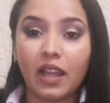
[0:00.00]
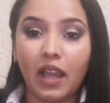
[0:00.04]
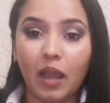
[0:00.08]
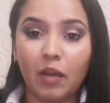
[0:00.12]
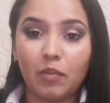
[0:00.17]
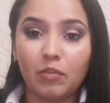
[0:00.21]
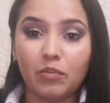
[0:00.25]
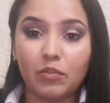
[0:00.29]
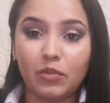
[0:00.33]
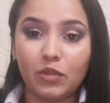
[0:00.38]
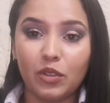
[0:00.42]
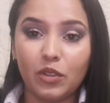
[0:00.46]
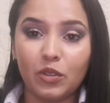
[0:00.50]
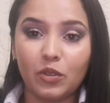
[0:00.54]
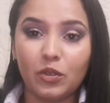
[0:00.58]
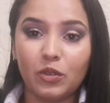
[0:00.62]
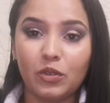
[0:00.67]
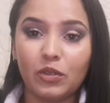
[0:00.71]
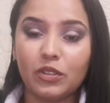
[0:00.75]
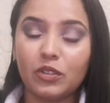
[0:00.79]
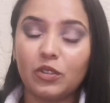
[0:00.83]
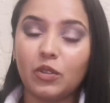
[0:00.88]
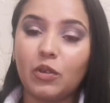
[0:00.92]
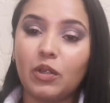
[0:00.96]
come
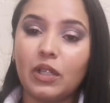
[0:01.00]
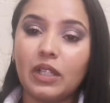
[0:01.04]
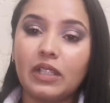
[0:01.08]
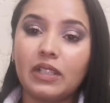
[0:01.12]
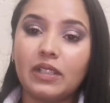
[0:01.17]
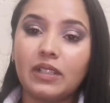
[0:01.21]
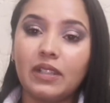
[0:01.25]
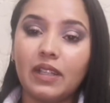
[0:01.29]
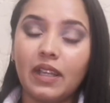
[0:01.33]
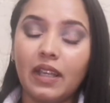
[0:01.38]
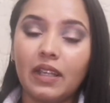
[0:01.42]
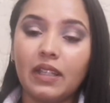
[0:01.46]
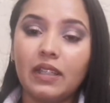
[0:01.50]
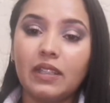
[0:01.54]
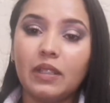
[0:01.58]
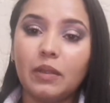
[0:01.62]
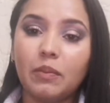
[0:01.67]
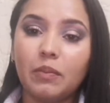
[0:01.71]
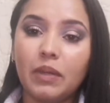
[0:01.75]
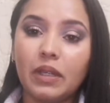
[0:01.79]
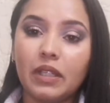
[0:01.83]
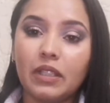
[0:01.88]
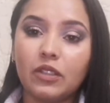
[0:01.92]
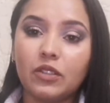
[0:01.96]
through. So it really
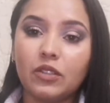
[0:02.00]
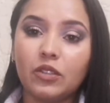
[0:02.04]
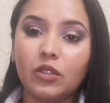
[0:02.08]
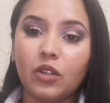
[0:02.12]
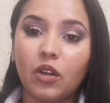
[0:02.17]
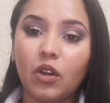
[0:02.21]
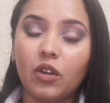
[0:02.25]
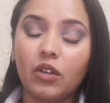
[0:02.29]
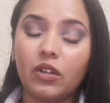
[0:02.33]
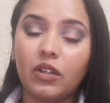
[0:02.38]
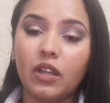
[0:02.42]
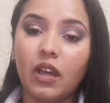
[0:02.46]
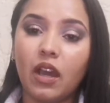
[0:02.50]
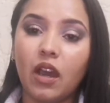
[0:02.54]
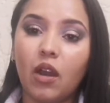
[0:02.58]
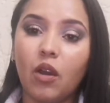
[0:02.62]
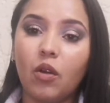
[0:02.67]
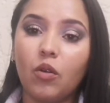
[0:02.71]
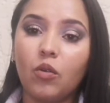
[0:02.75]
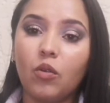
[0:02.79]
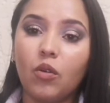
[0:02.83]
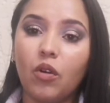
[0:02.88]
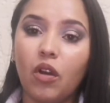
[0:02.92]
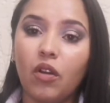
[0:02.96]
depends on
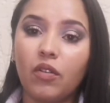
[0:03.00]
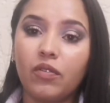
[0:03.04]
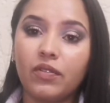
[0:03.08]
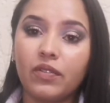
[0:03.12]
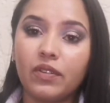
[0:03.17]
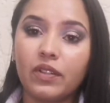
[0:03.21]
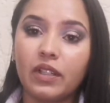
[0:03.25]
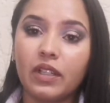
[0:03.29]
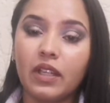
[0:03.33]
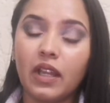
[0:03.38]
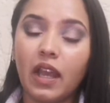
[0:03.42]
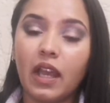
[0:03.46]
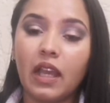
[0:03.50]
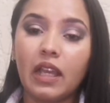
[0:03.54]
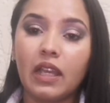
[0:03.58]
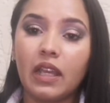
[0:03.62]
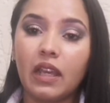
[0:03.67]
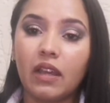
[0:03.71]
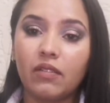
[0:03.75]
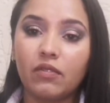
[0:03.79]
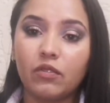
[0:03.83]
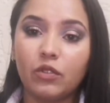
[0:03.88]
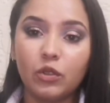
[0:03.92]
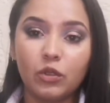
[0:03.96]
how often I
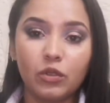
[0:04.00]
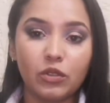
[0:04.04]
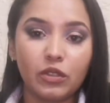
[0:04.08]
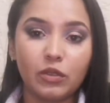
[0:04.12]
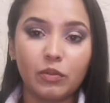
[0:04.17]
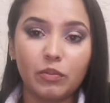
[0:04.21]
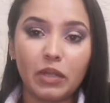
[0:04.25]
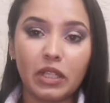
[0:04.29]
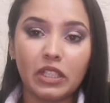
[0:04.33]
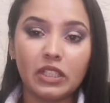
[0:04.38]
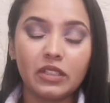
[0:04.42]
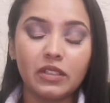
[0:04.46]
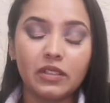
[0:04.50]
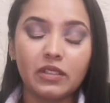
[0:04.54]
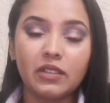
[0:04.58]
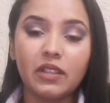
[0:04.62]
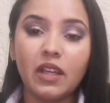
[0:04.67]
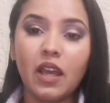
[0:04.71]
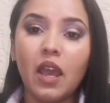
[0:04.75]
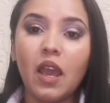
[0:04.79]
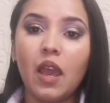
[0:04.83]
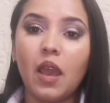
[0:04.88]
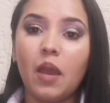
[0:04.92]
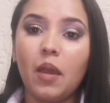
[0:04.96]
have used the
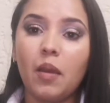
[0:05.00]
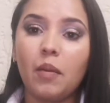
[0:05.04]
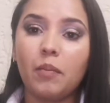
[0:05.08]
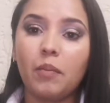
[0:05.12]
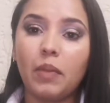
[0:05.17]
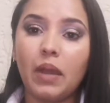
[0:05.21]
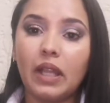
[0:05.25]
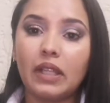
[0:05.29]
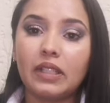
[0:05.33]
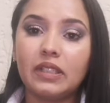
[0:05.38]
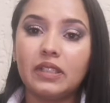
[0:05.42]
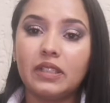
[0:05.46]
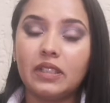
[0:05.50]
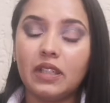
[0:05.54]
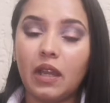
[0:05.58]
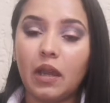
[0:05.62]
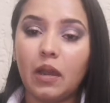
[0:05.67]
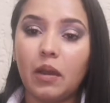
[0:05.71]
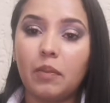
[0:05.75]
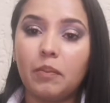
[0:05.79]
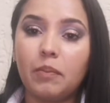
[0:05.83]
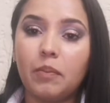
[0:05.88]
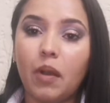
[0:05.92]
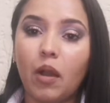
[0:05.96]
brushes, but
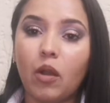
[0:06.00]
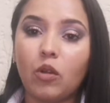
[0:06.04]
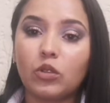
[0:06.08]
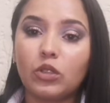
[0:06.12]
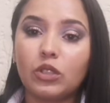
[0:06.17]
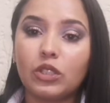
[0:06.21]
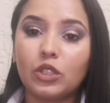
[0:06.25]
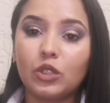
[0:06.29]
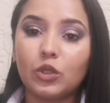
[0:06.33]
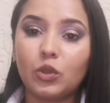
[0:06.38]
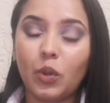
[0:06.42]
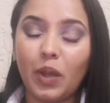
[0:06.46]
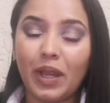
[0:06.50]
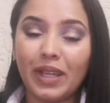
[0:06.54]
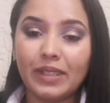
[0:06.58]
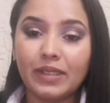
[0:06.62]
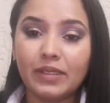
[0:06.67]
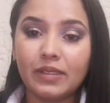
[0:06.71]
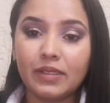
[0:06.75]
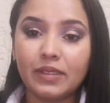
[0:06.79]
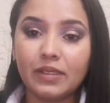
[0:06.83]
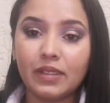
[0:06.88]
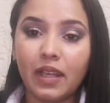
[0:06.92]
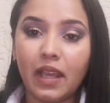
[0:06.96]
yeah, about
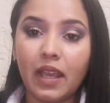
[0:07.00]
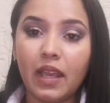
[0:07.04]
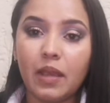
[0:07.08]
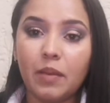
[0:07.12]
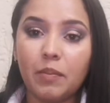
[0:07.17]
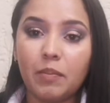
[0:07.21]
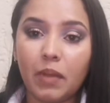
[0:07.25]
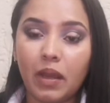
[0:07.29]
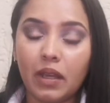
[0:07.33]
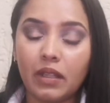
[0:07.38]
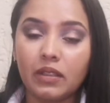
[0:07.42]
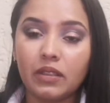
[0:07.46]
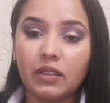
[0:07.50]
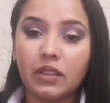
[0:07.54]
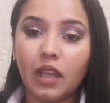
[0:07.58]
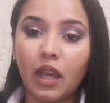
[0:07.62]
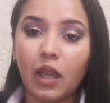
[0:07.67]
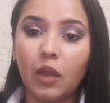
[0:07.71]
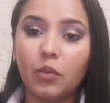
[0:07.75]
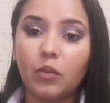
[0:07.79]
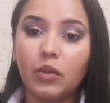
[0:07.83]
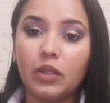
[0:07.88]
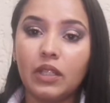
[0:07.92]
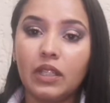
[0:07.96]
twice a month
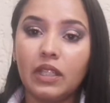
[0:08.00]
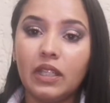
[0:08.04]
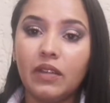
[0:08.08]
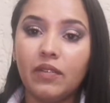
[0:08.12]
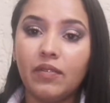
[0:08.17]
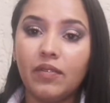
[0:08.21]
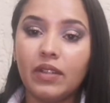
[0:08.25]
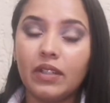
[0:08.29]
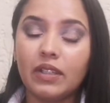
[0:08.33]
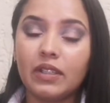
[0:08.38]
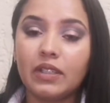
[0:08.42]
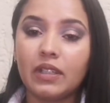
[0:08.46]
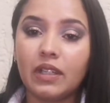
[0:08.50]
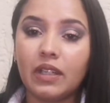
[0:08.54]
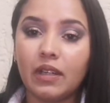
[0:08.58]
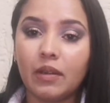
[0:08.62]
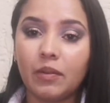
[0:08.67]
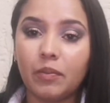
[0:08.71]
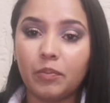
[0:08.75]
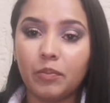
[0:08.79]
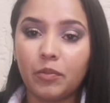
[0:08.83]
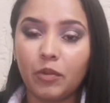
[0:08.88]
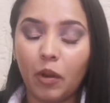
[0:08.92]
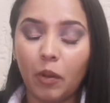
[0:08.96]
I would give it
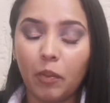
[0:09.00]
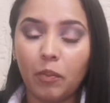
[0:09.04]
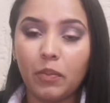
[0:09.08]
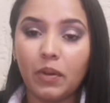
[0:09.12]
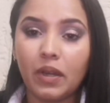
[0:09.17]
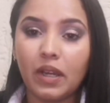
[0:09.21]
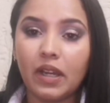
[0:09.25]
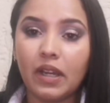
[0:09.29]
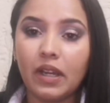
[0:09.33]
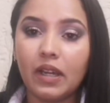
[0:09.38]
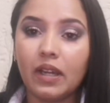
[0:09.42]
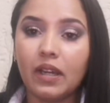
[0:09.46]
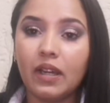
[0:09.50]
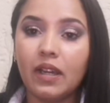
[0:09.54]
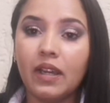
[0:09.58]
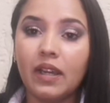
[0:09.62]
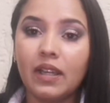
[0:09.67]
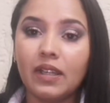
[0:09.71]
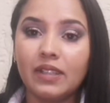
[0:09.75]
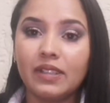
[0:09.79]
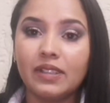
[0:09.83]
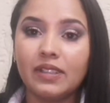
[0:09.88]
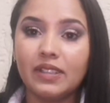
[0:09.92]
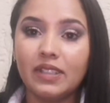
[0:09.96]
a proper
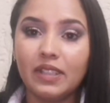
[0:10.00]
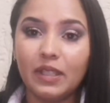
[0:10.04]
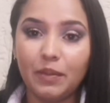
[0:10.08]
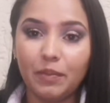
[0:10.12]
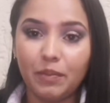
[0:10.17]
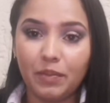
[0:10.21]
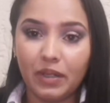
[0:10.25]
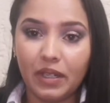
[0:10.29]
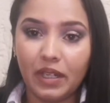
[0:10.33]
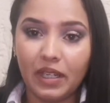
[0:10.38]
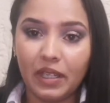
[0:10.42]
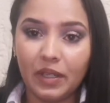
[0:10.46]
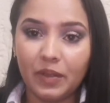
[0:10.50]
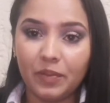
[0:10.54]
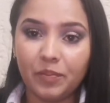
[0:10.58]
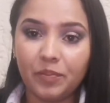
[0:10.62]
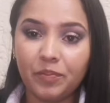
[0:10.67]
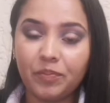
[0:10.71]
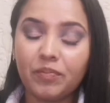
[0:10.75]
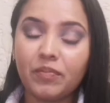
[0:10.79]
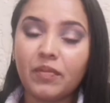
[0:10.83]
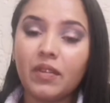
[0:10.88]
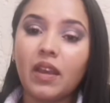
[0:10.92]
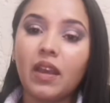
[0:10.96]
deep
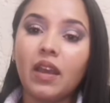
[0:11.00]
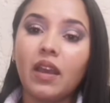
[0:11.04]
clean.